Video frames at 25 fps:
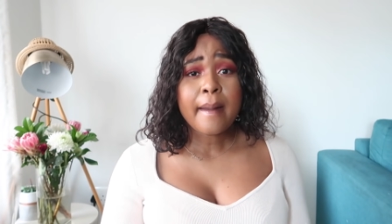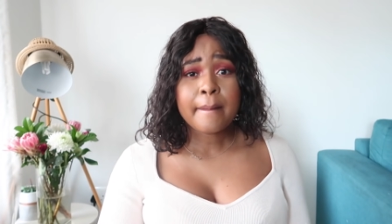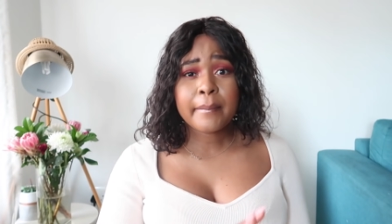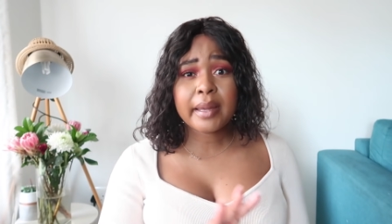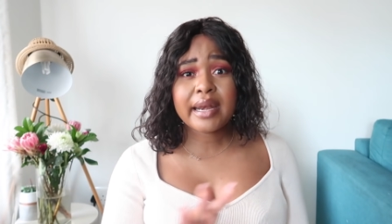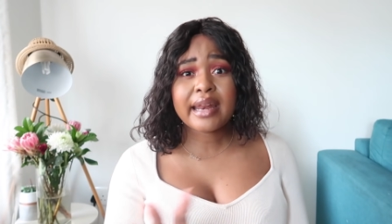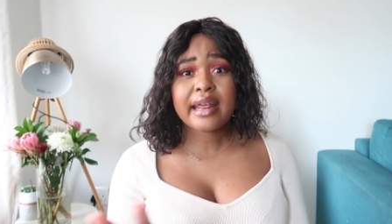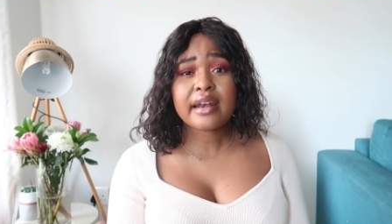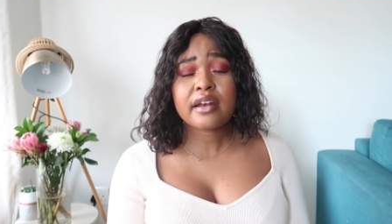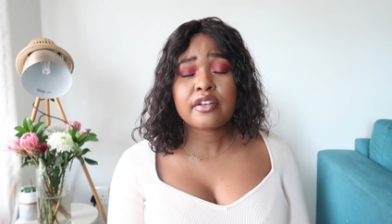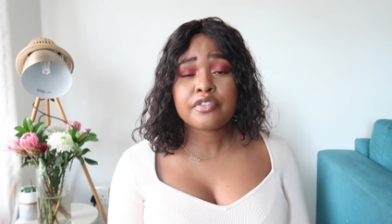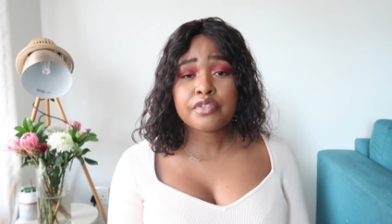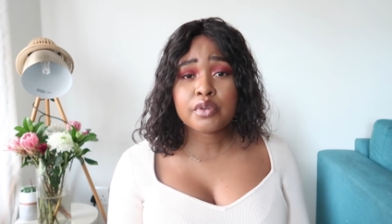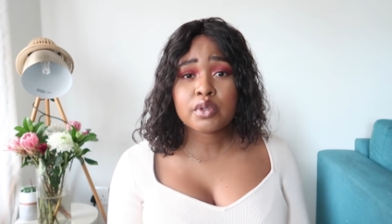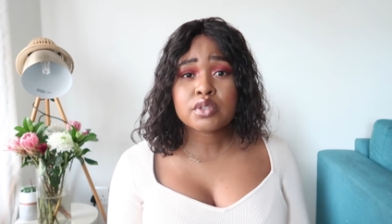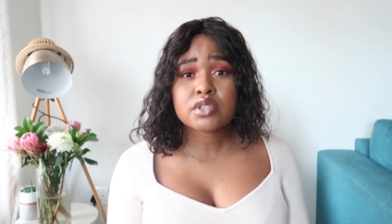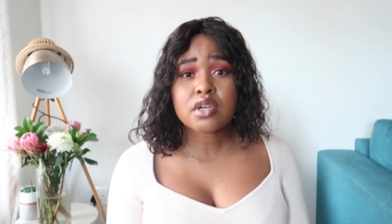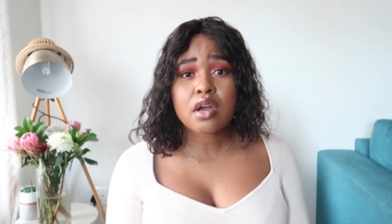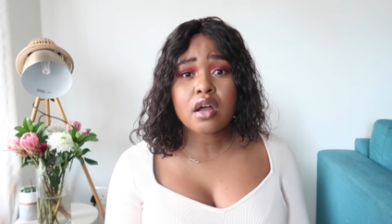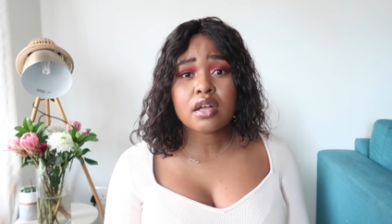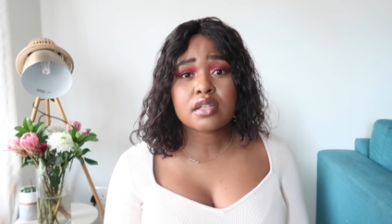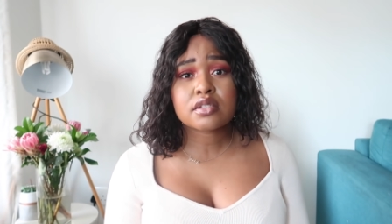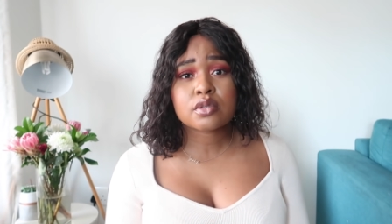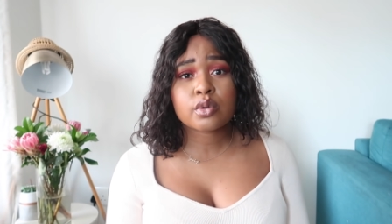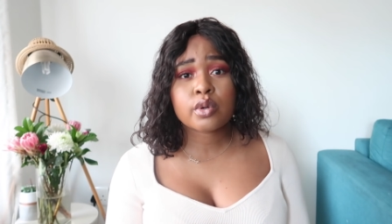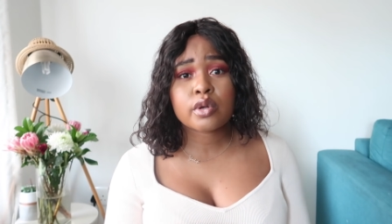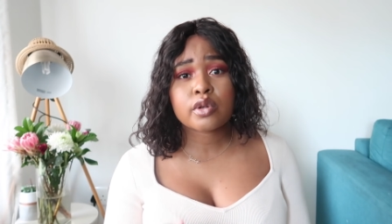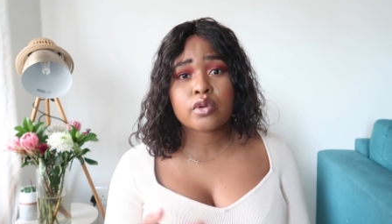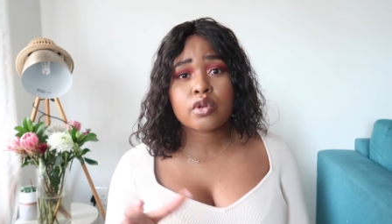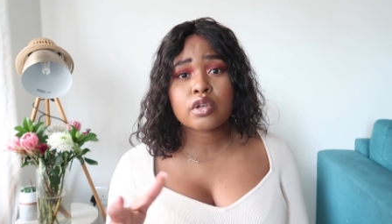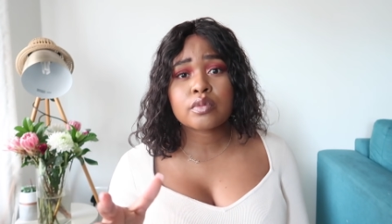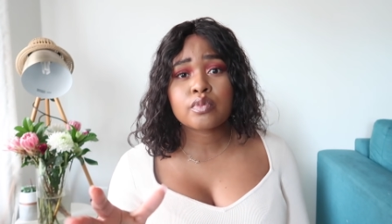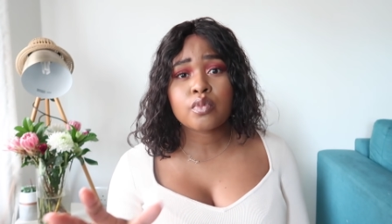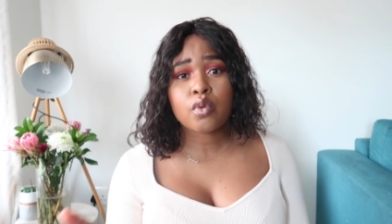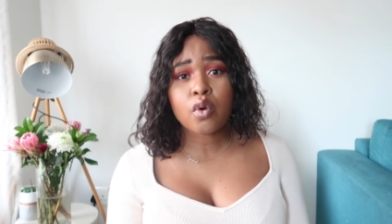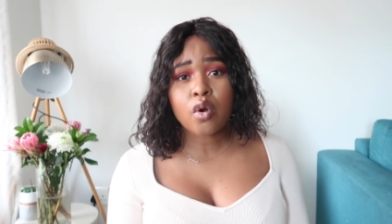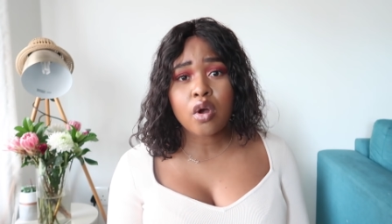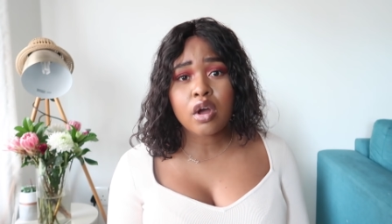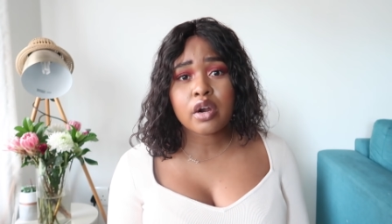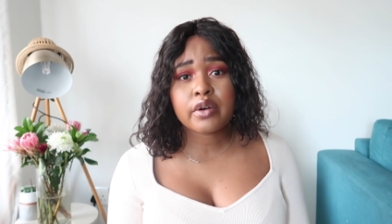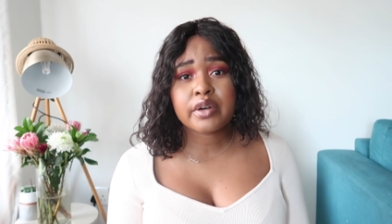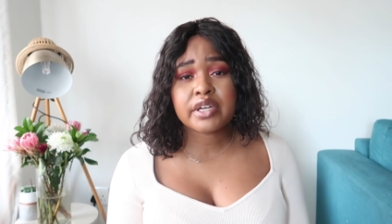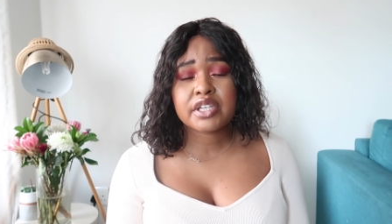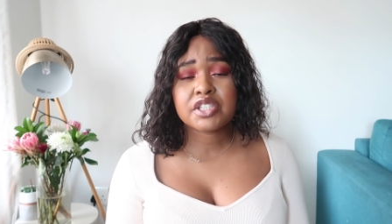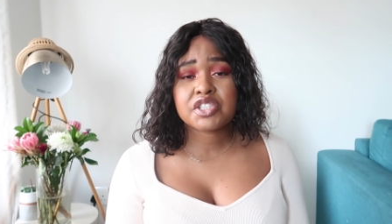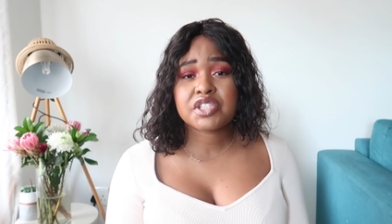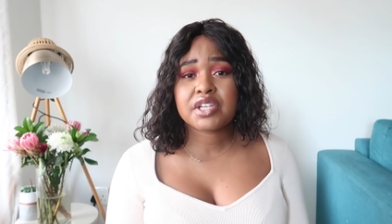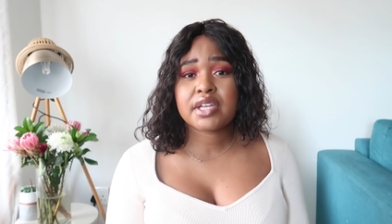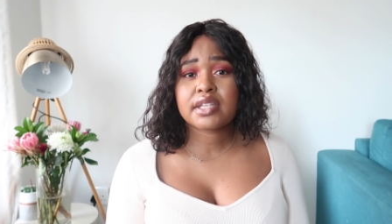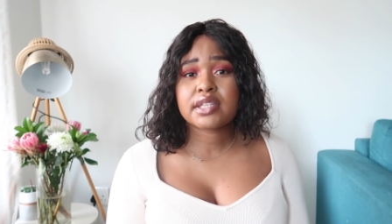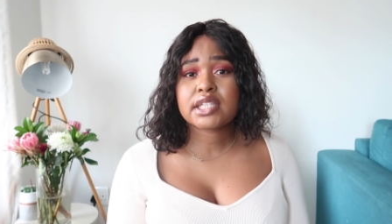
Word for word: but it had a filter on, so it looked more orangey.